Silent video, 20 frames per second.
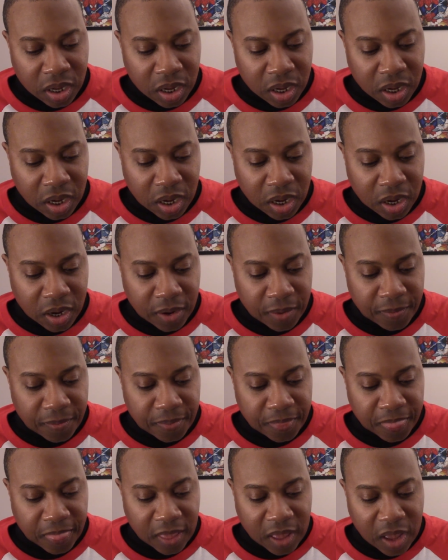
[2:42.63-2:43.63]
uh
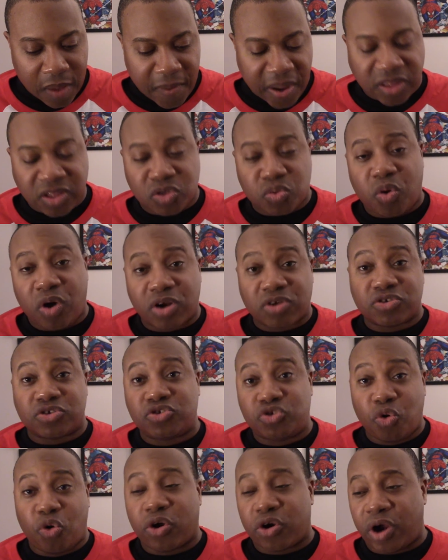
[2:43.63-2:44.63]
Amanda Waller's
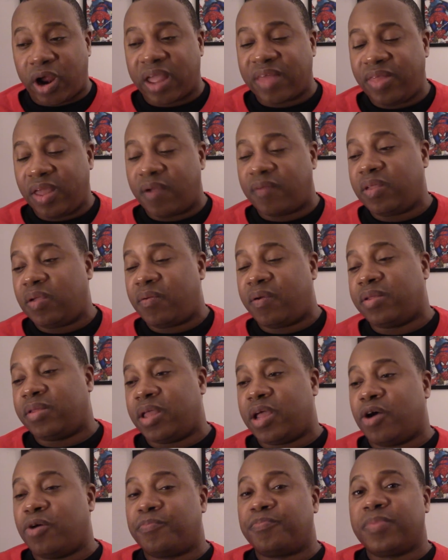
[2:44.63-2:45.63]
daughter. I can think of her name right
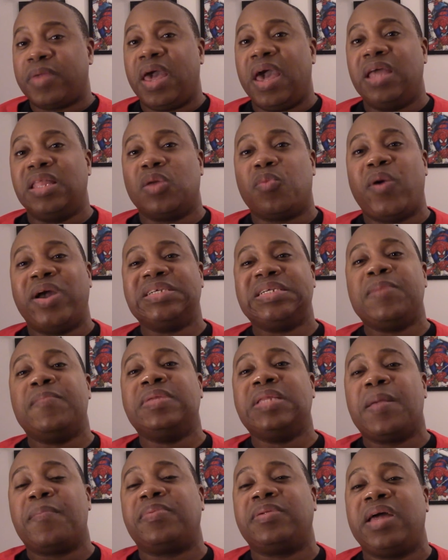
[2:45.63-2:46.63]
now. And the way she
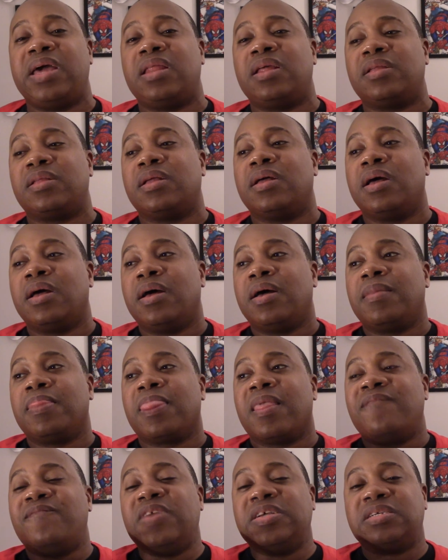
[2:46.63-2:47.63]
manipulated
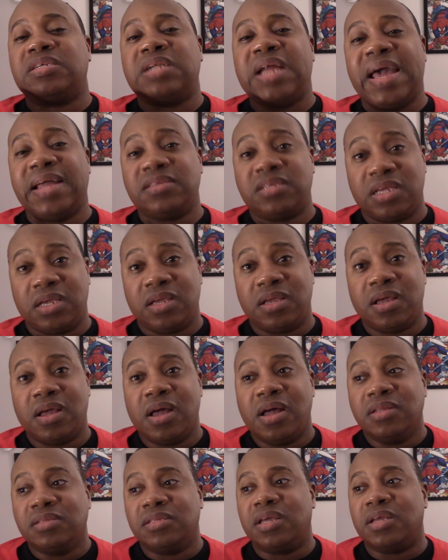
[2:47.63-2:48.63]
vigilante
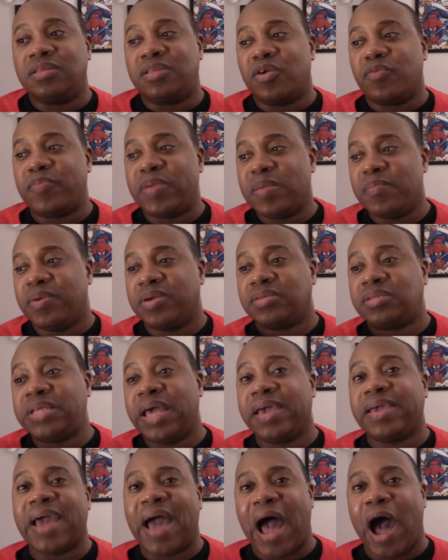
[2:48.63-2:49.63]
to, to pretty much
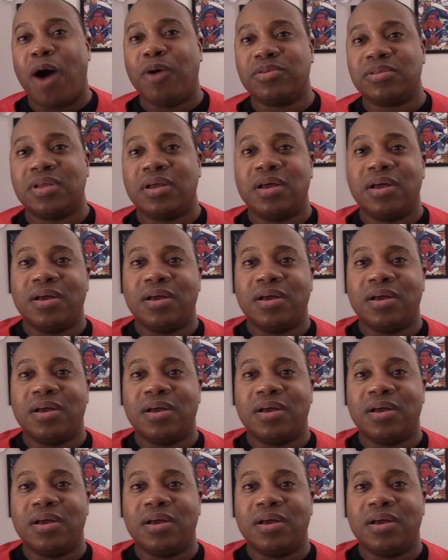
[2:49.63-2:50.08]
take out